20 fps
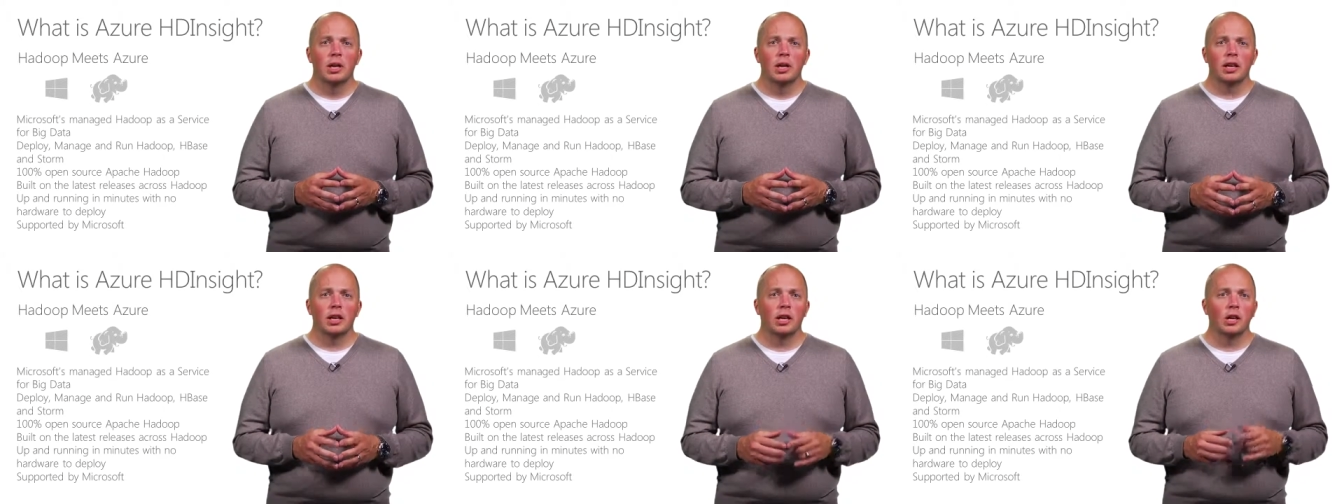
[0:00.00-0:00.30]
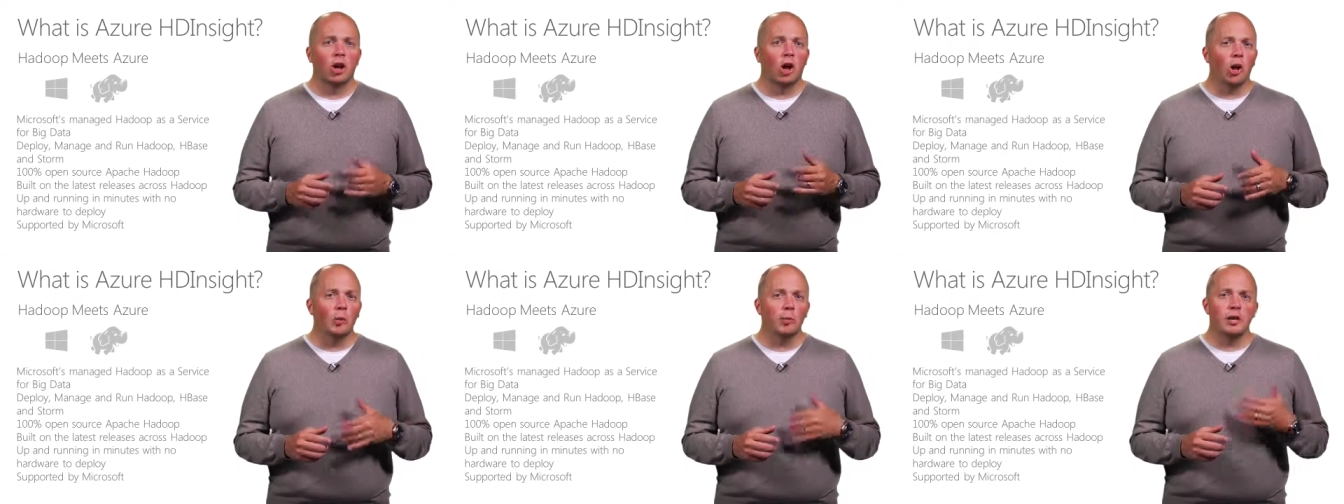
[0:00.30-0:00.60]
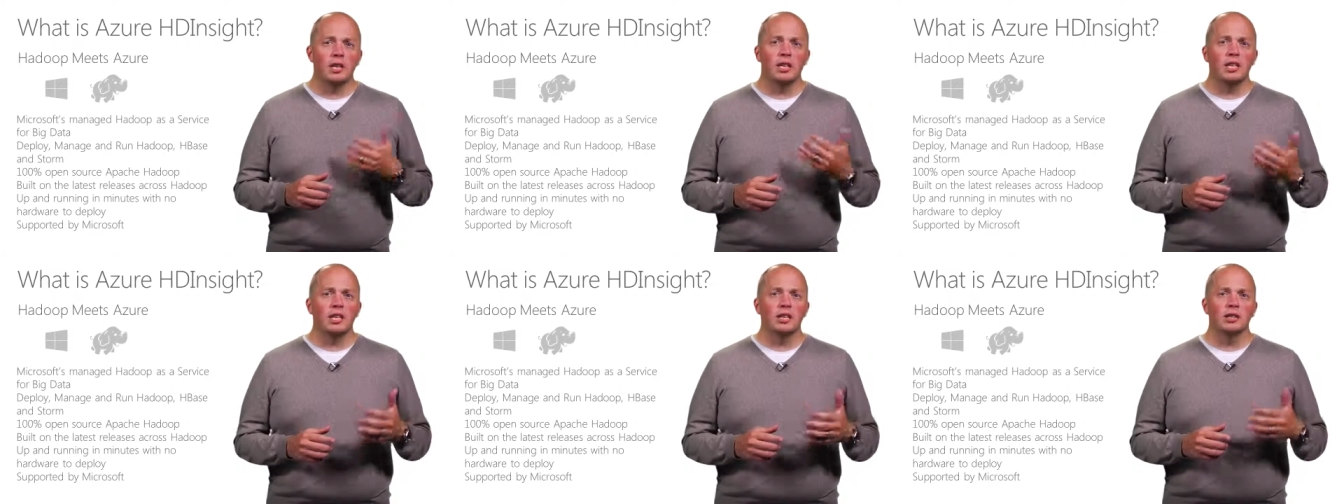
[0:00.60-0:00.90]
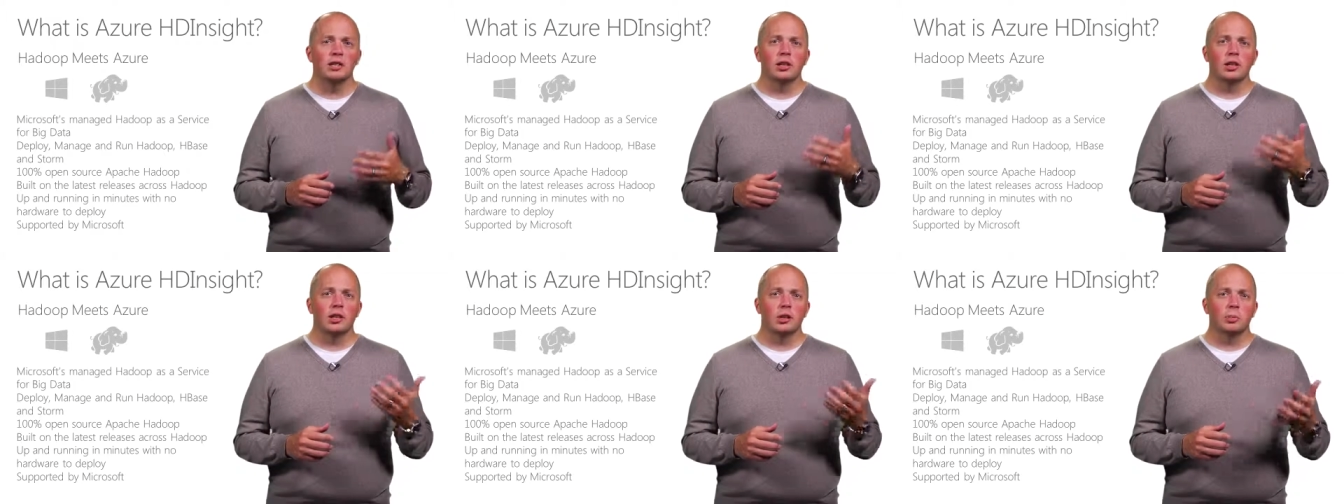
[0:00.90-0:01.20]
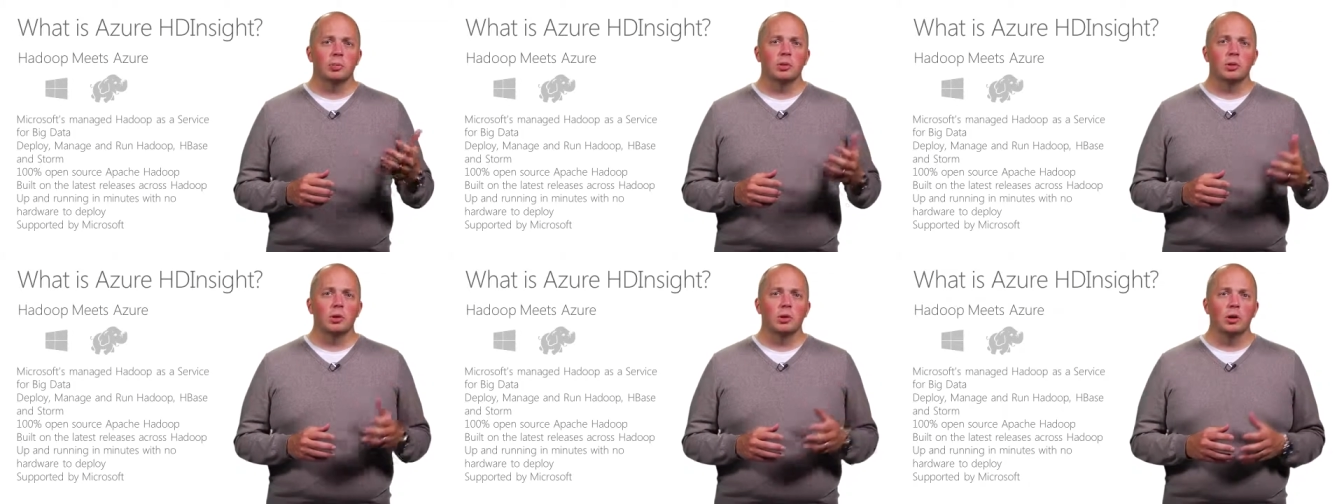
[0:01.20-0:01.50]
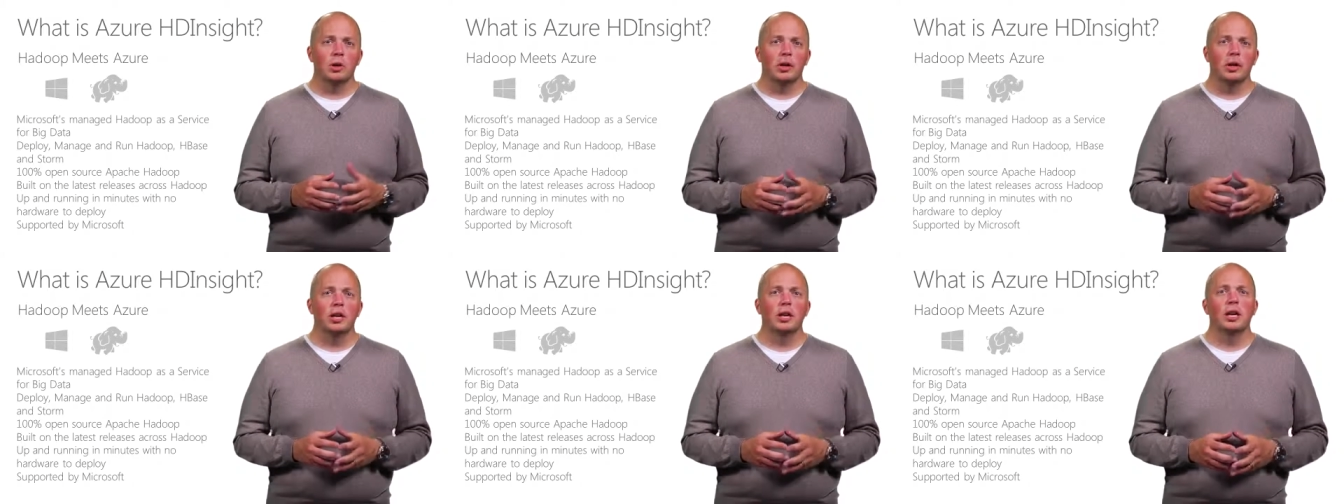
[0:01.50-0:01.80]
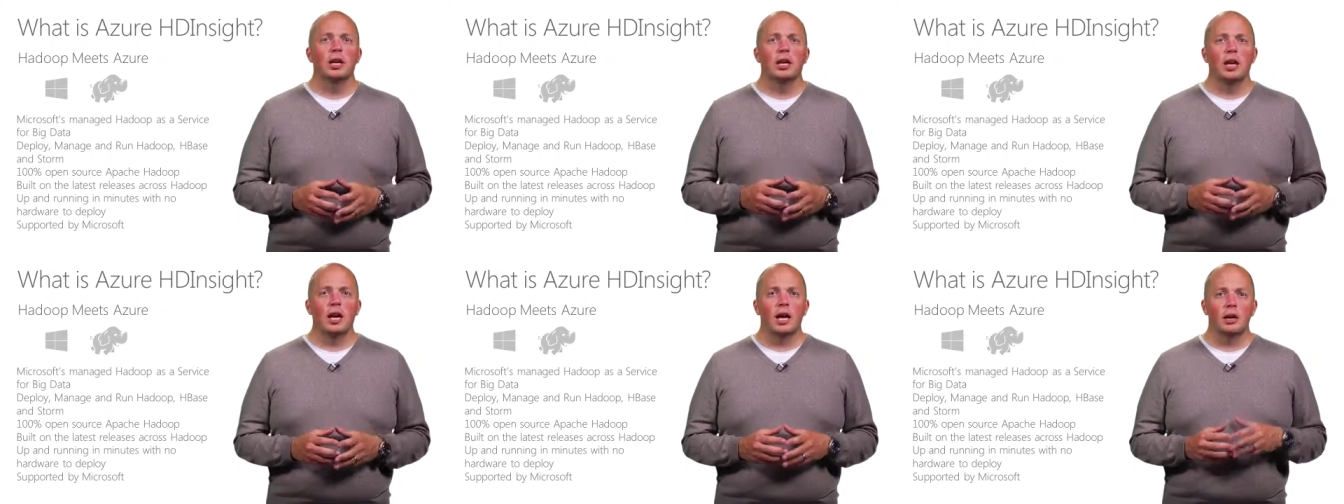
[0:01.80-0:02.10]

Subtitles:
can all be easily deployed